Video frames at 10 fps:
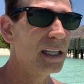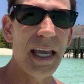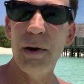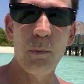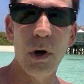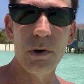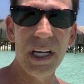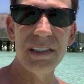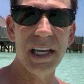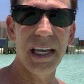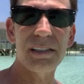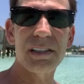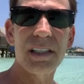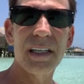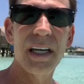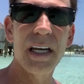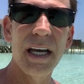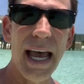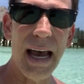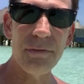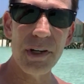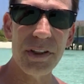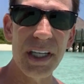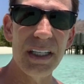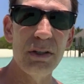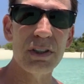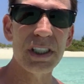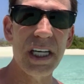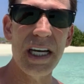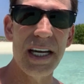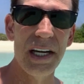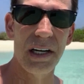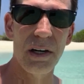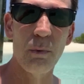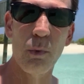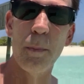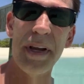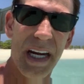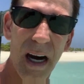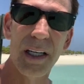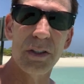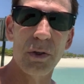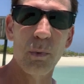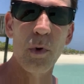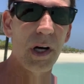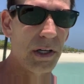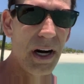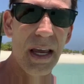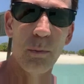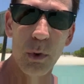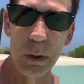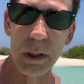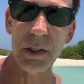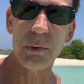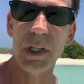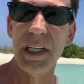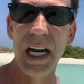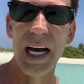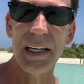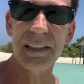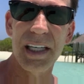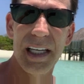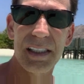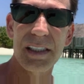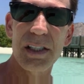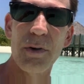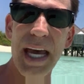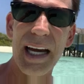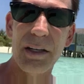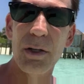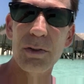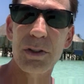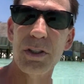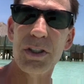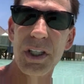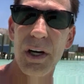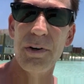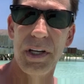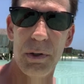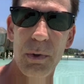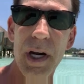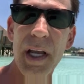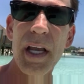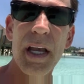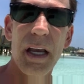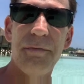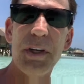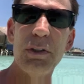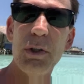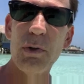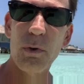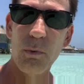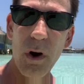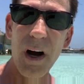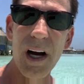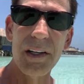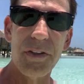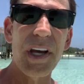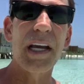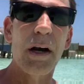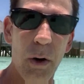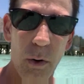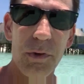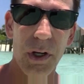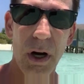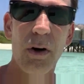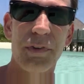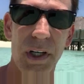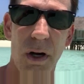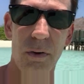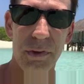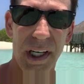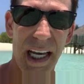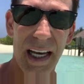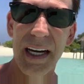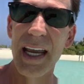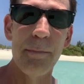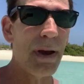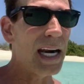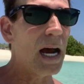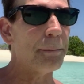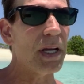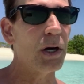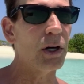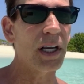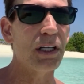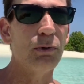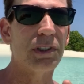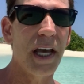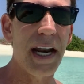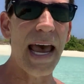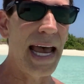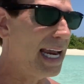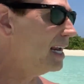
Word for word: it won't exist. Everything you see here will be underwater. It will literally not exist. So that goes to show you if you do the wrong thing over and over and over again, it may not be hurting you today.